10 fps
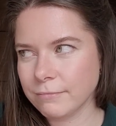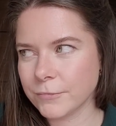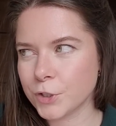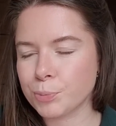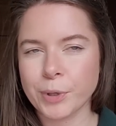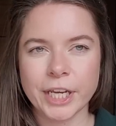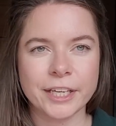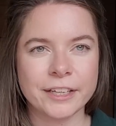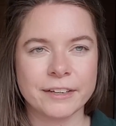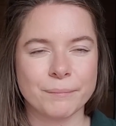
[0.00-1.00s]

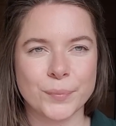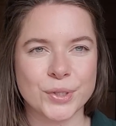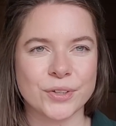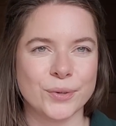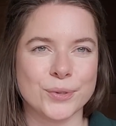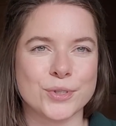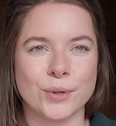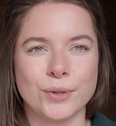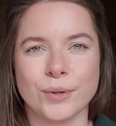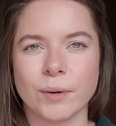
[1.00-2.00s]
spring, but also
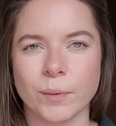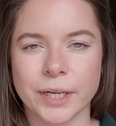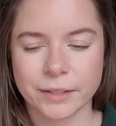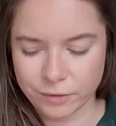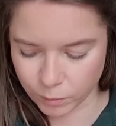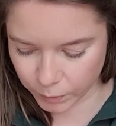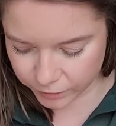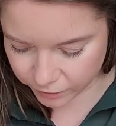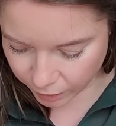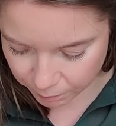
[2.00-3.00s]
you can wear it in
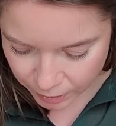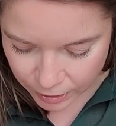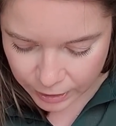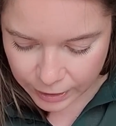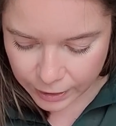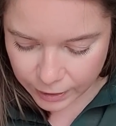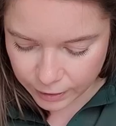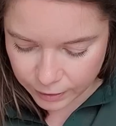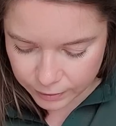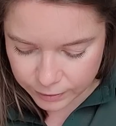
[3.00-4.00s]
wintertime.
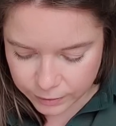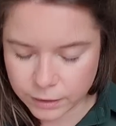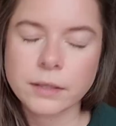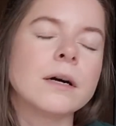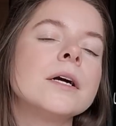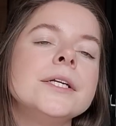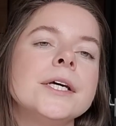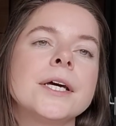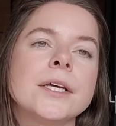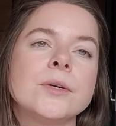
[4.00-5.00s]
And the yarn
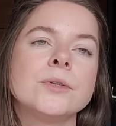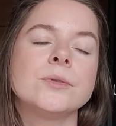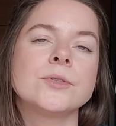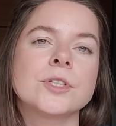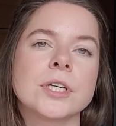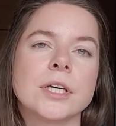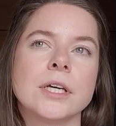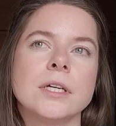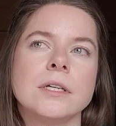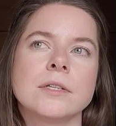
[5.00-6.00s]
that I use
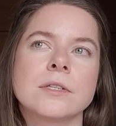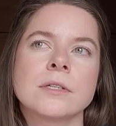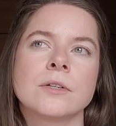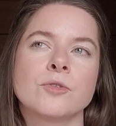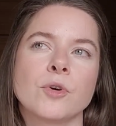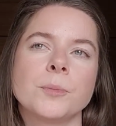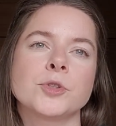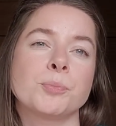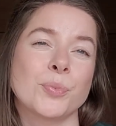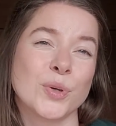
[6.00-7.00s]
is
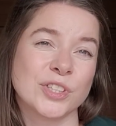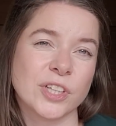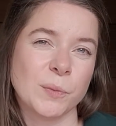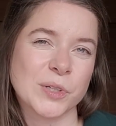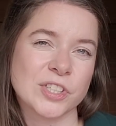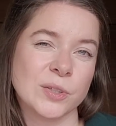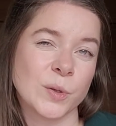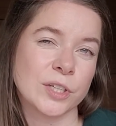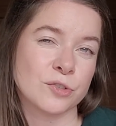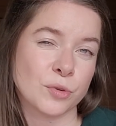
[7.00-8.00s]
Drops Brushed Alpaca
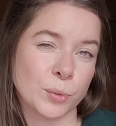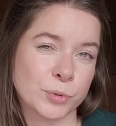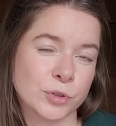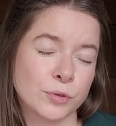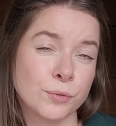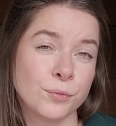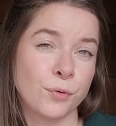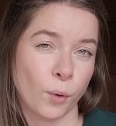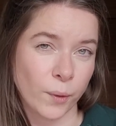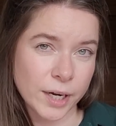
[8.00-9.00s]
Silk and Drops
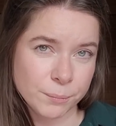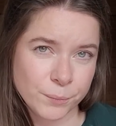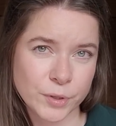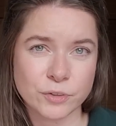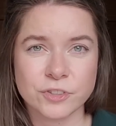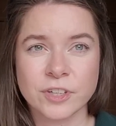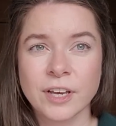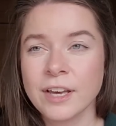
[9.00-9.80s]
Flora, because